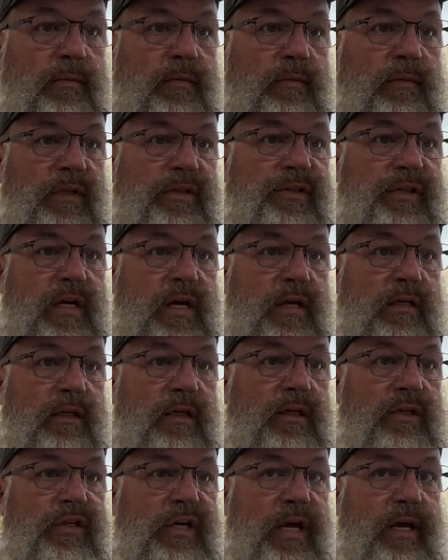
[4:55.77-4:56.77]
assign
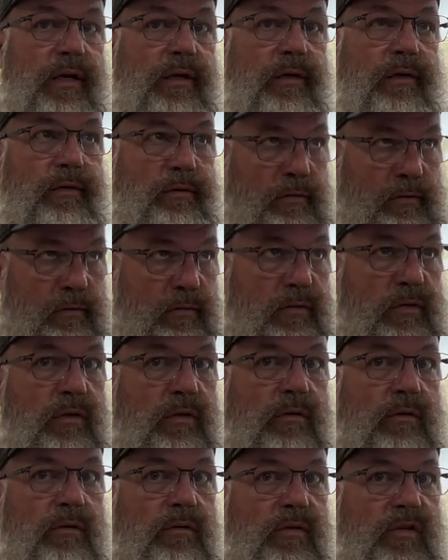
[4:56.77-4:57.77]
each head
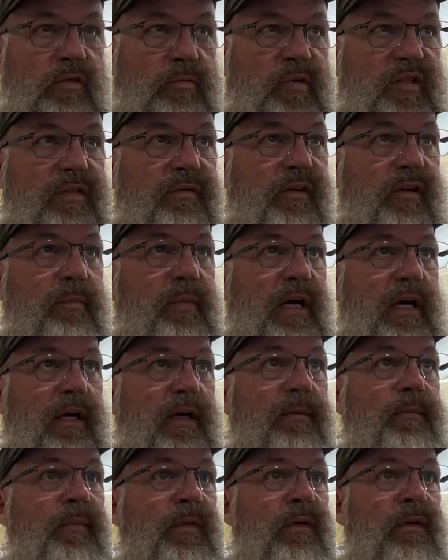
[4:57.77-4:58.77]
to a specific body,
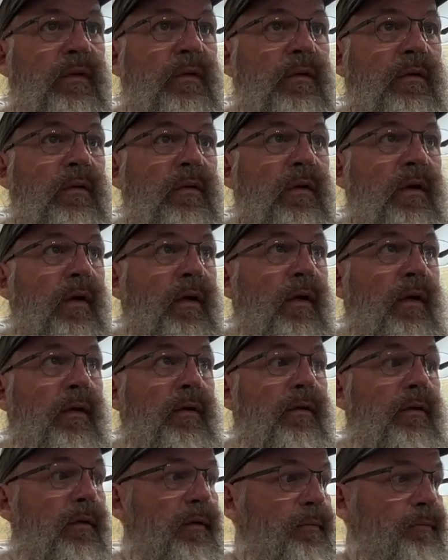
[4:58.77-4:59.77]

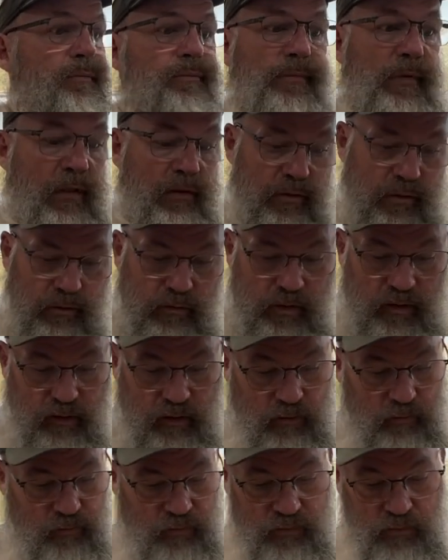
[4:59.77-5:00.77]
and just try to
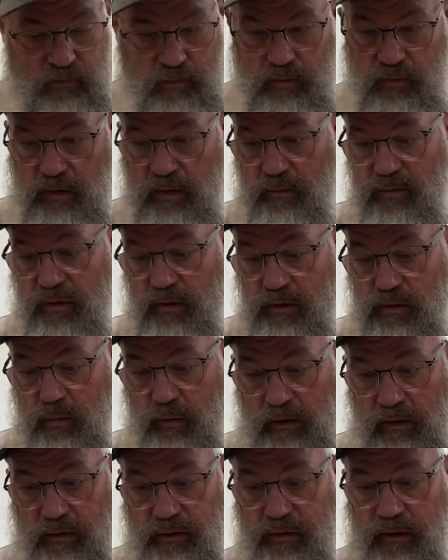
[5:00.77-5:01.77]
get them done as
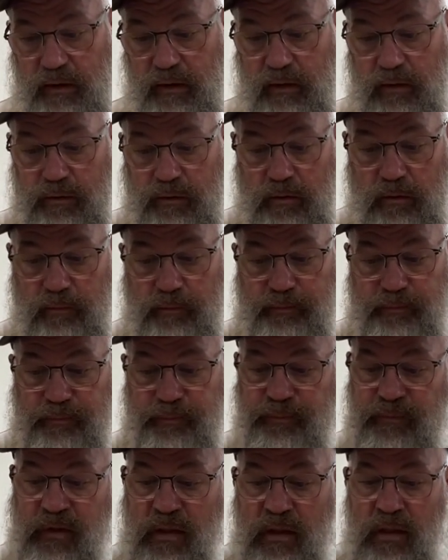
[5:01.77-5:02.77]
quickly as I can. So
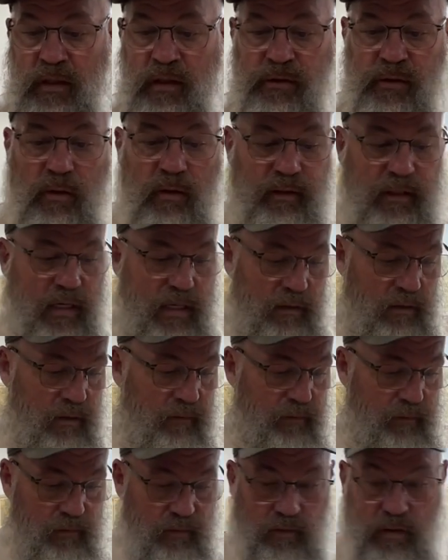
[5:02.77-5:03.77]
that's all I got, love.
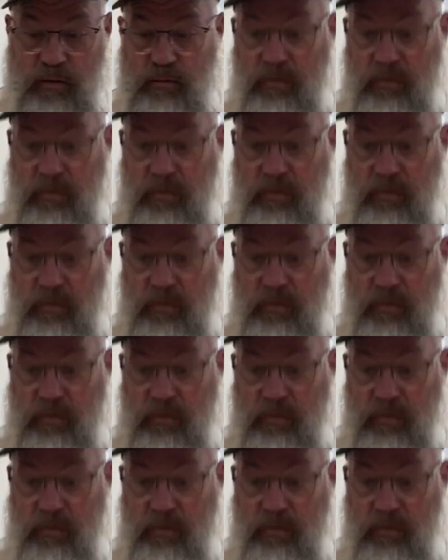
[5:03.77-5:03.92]
I'm